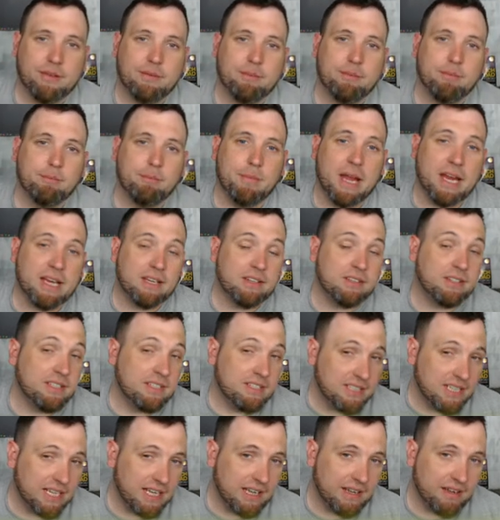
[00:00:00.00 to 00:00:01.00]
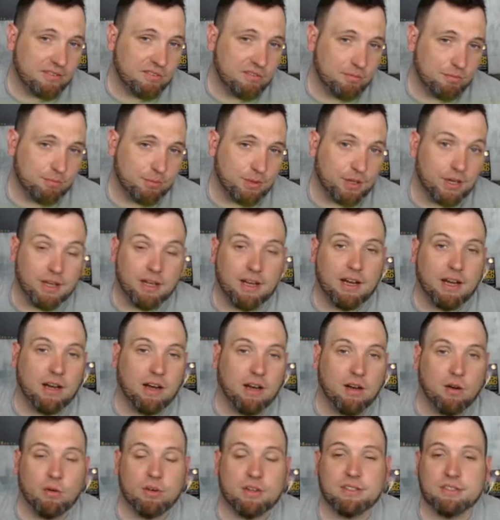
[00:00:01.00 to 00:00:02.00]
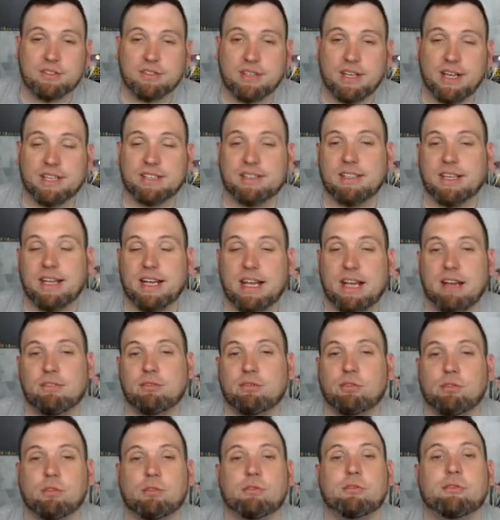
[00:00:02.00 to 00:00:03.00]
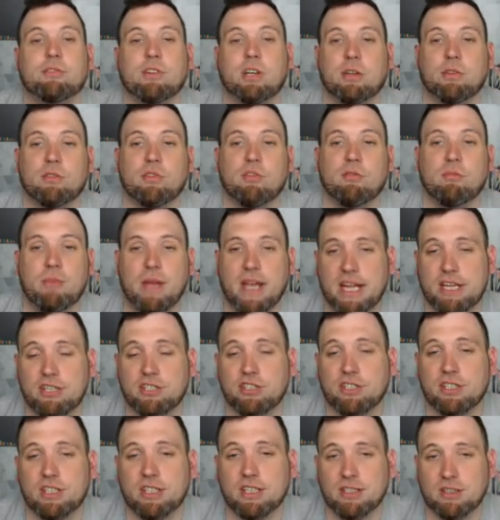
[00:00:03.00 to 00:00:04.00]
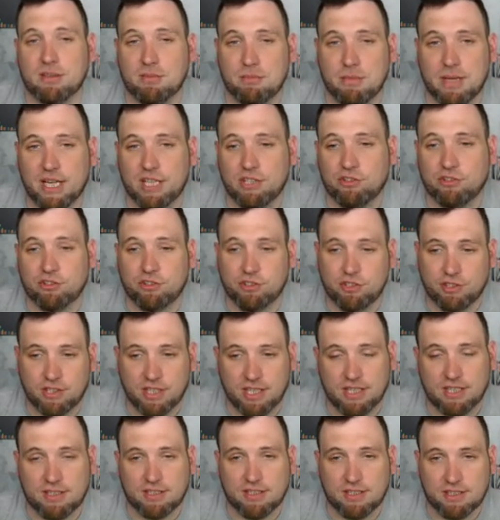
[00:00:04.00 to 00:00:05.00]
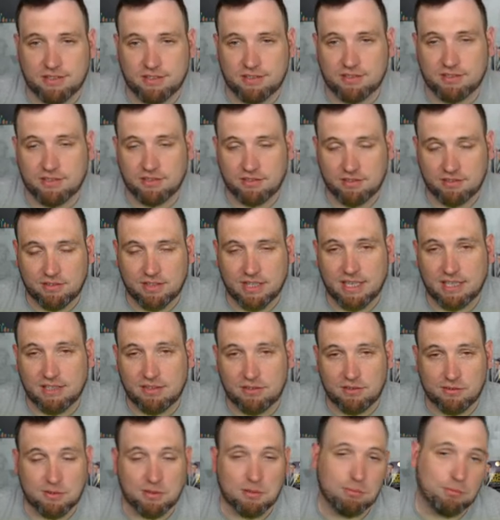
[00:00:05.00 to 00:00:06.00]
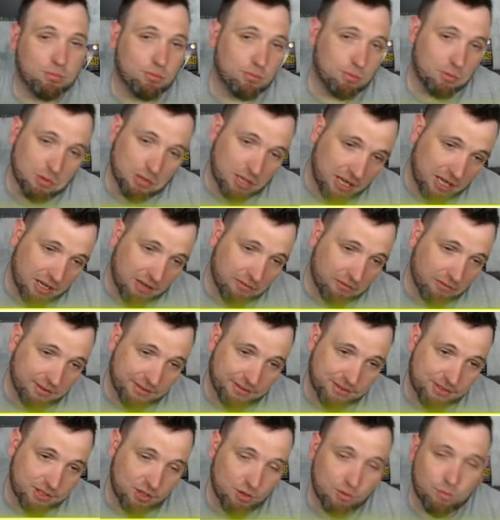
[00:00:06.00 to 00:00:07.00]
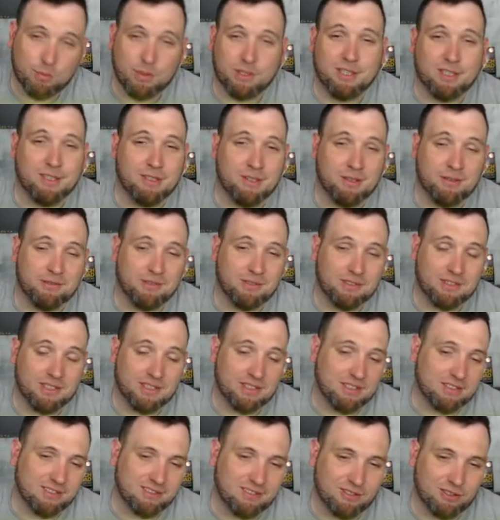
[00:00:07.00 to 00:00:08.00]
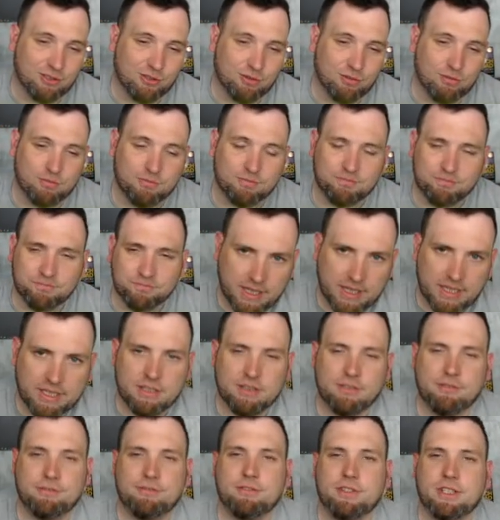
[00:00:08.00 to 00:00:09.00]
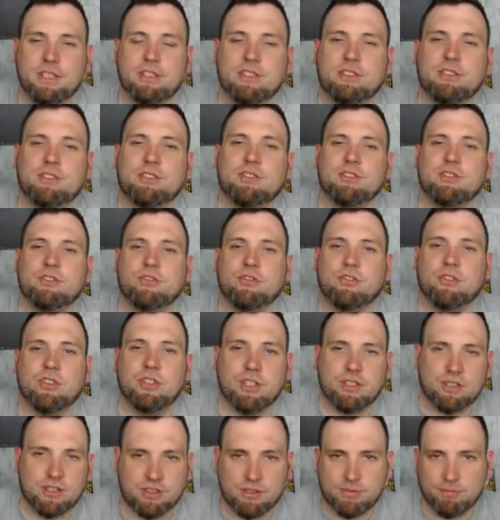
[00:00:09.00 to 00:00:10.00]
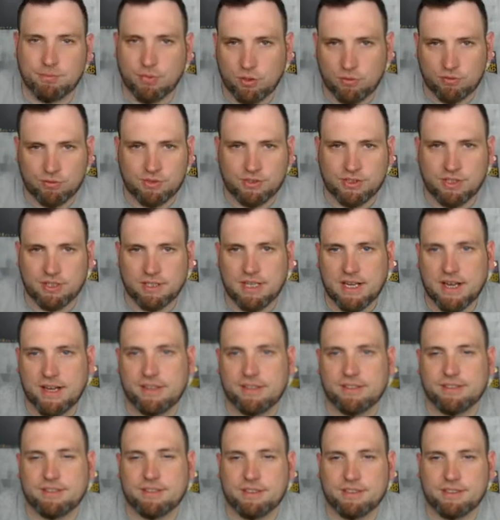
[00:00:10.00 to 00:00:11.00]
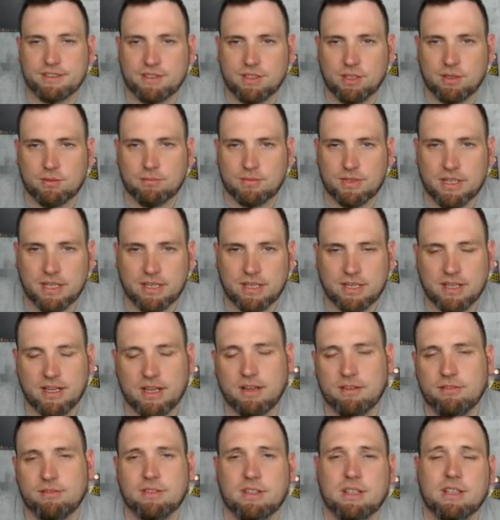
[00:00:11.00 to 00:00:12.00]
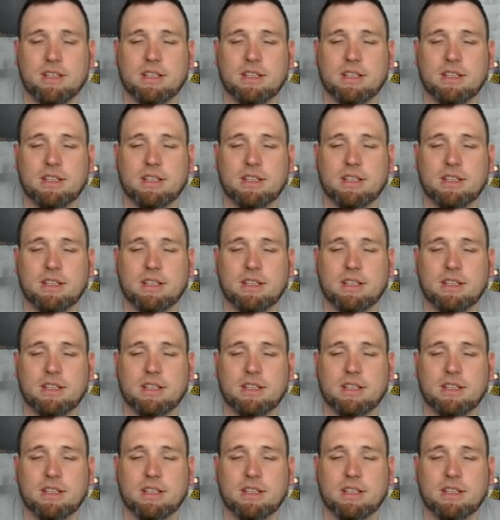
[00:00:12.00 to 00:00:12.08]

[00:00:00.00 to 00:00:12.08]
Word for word: mainly death, but I always like to have a little fun with magic and the magic shenanigans that you can pull off. There's so many different things to do. And to finish this post analysis update off,